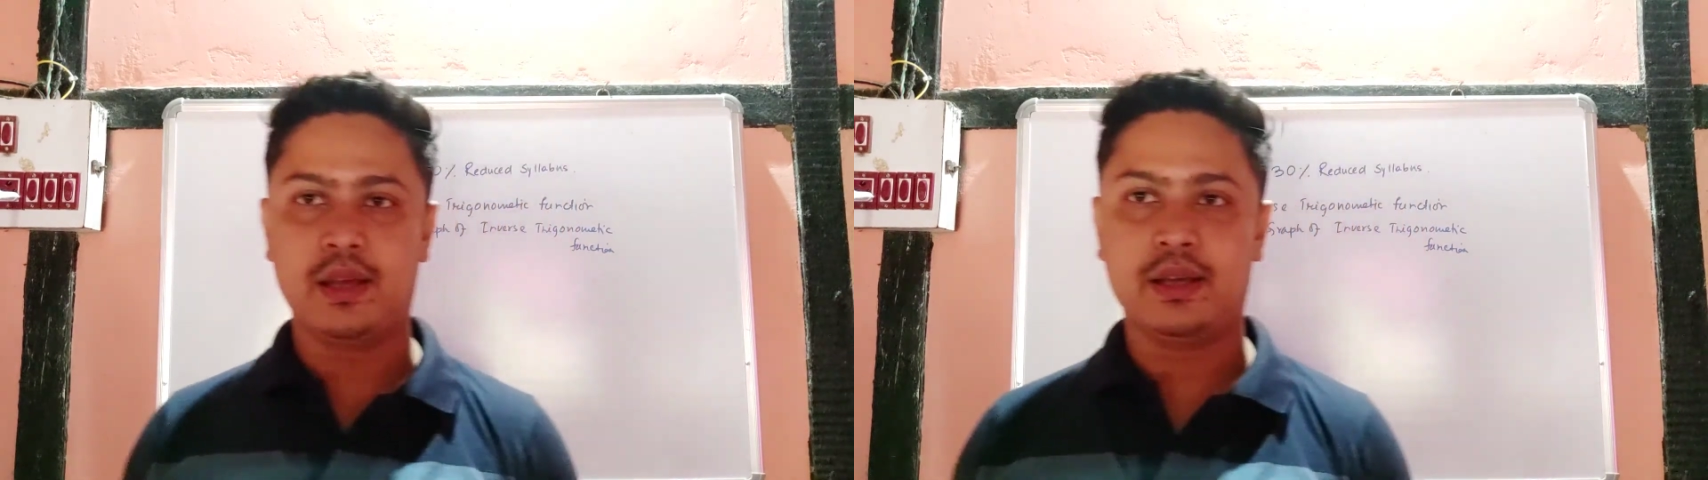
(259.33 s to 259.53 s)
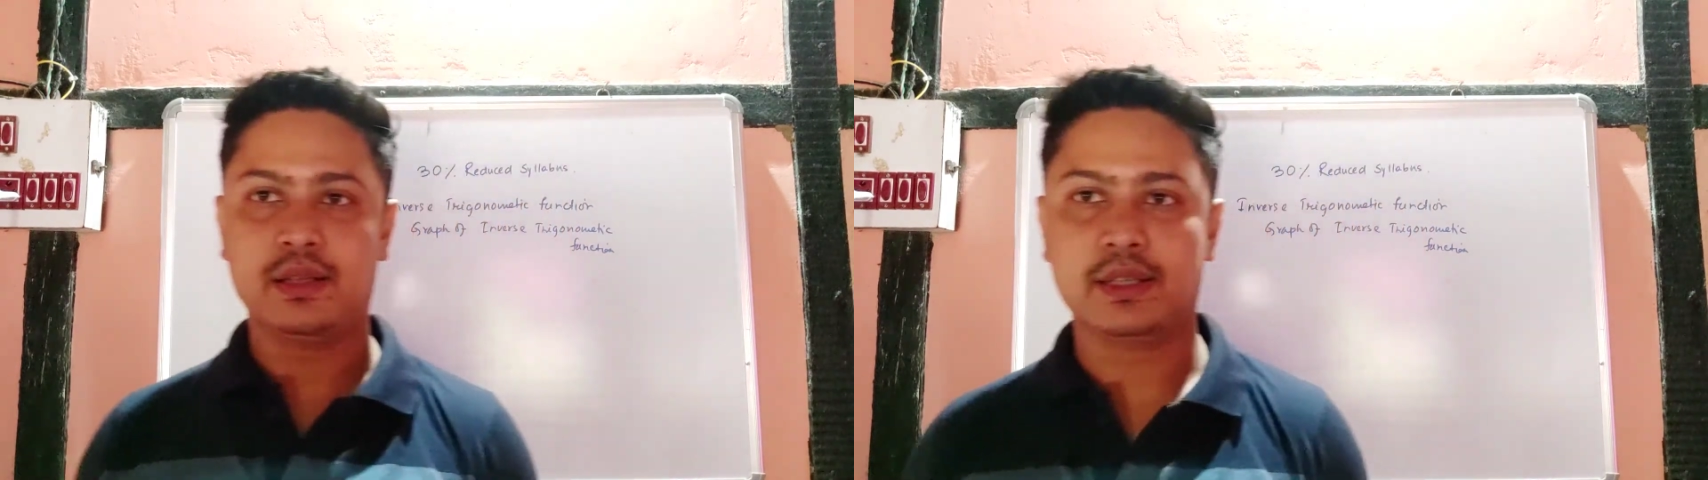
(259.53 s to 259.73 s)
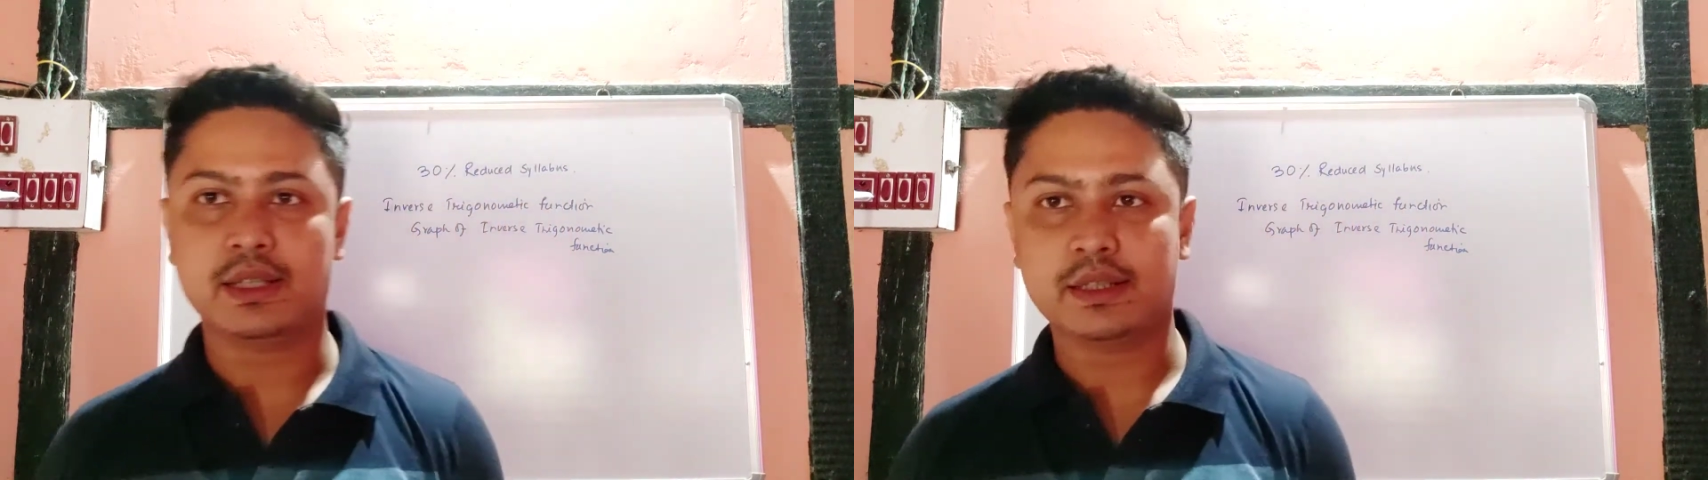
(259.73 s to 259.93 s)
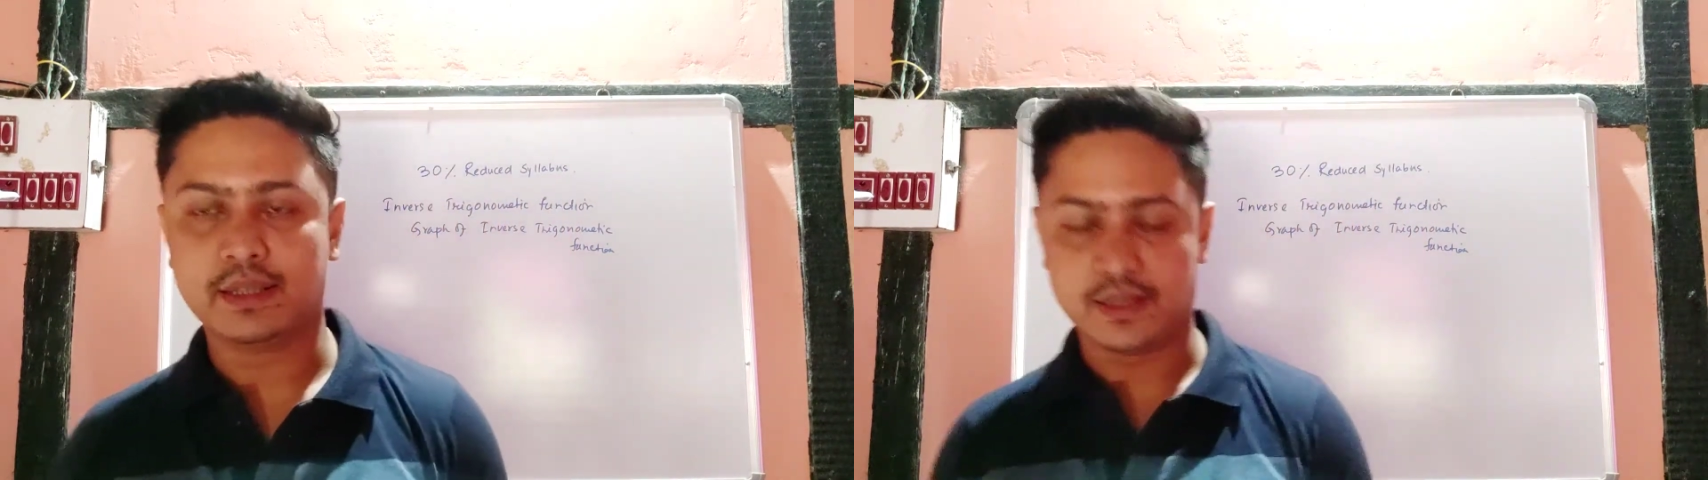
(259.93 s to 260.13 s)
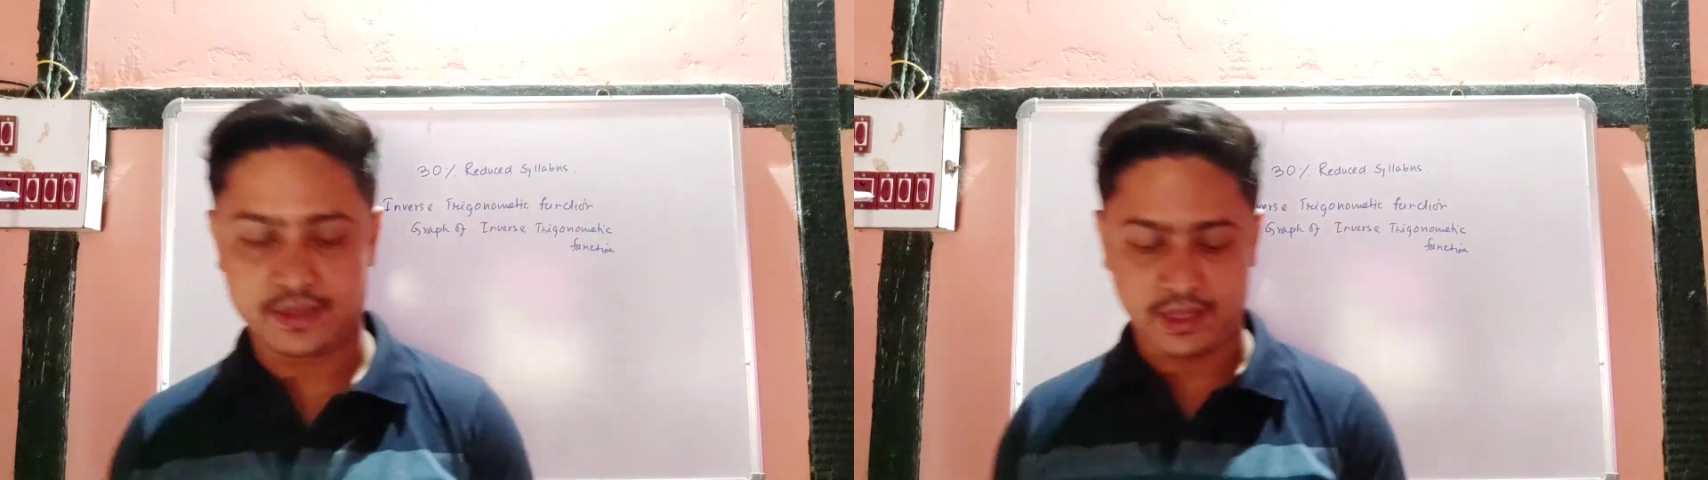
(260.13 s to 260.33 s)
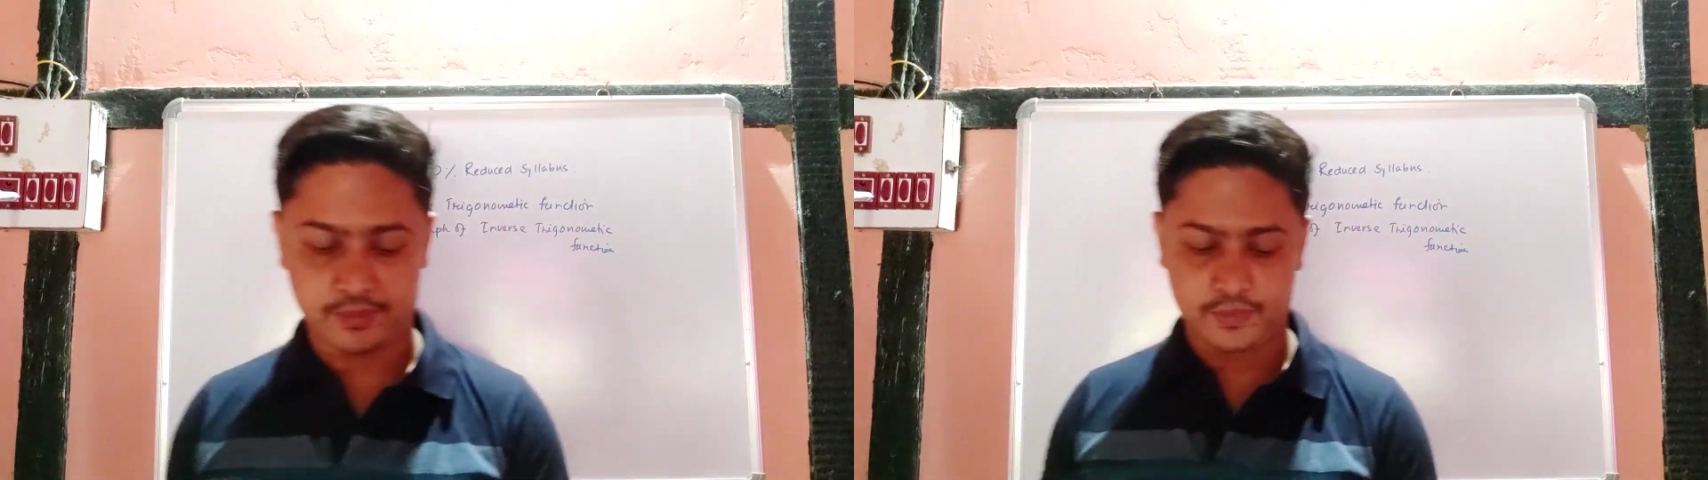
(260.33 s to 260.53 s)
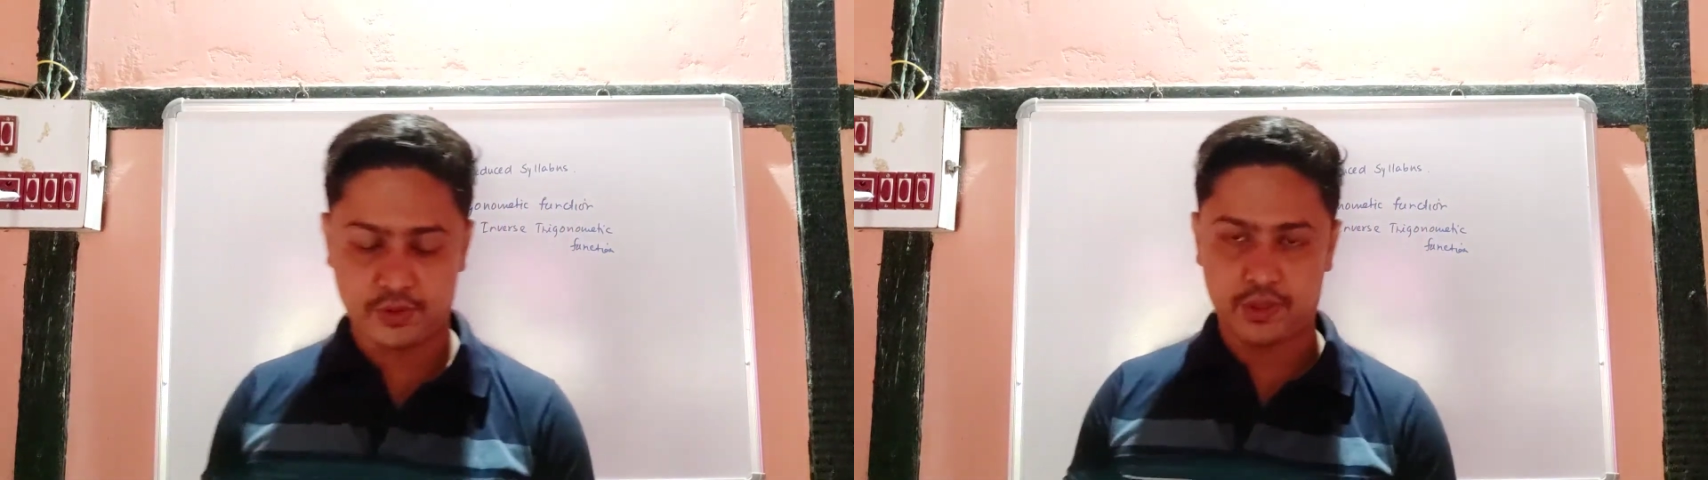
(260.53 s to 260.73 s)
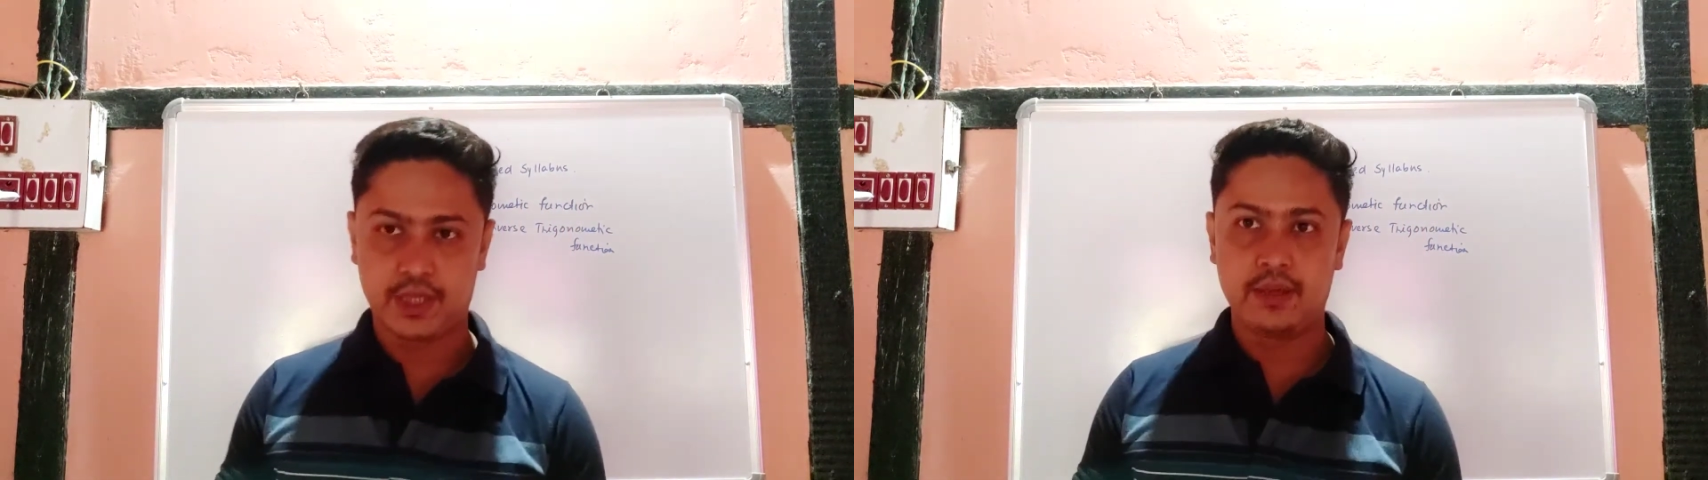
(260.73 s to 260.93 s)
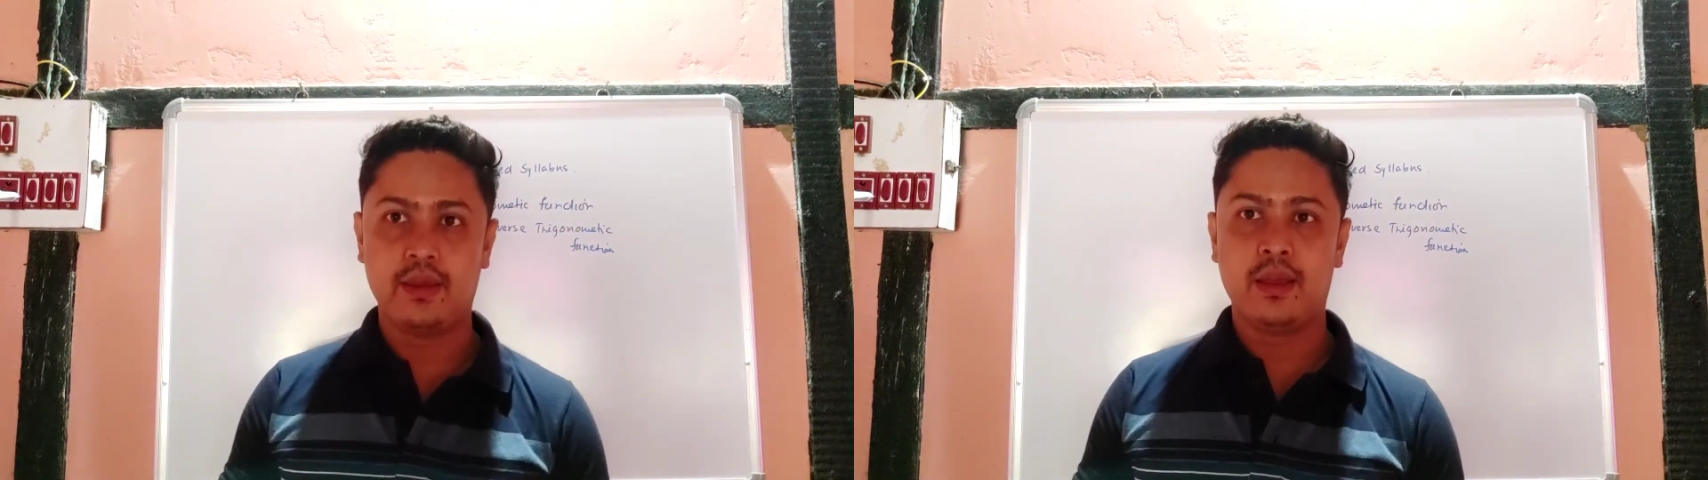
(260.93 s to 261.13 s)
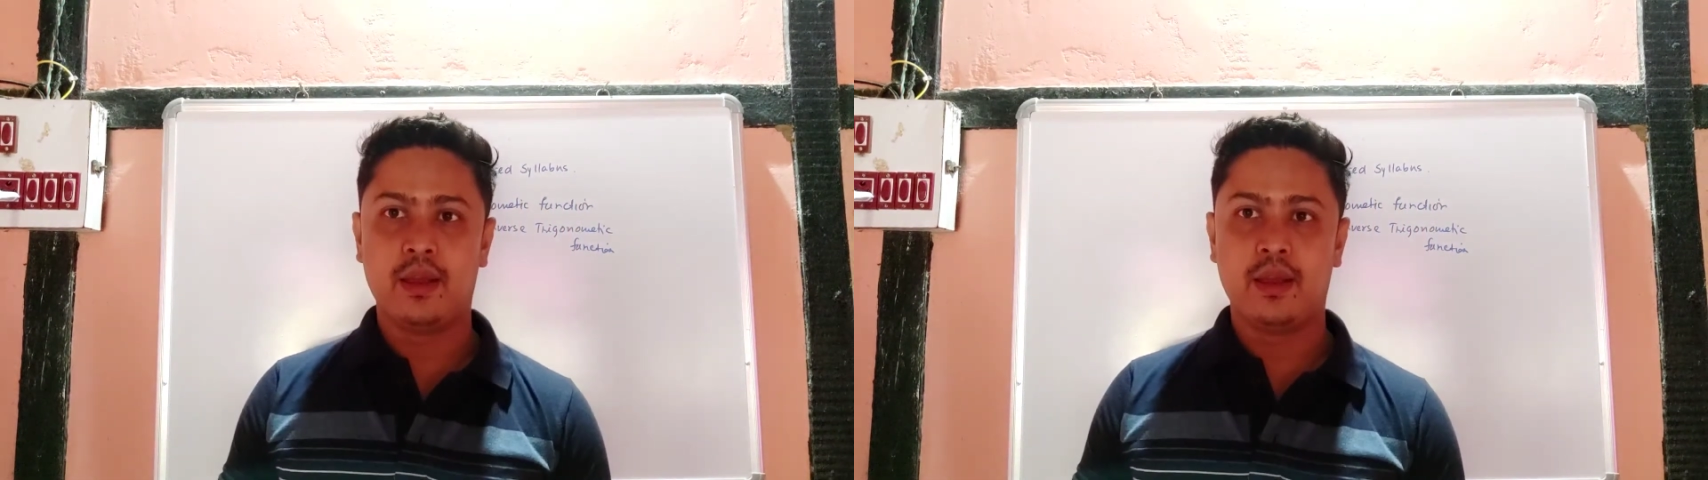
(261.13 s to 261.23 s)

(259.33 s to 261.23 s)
needed this time. Okay.